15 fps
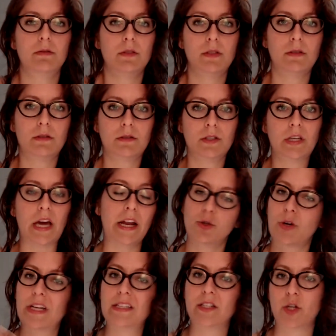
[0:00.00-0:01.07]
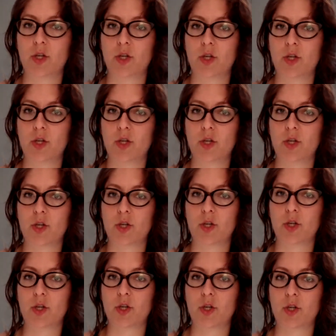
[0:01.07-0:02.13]
kind of
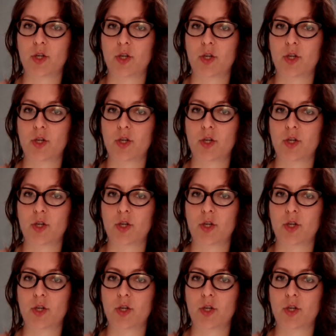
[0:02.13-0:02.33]
transition as a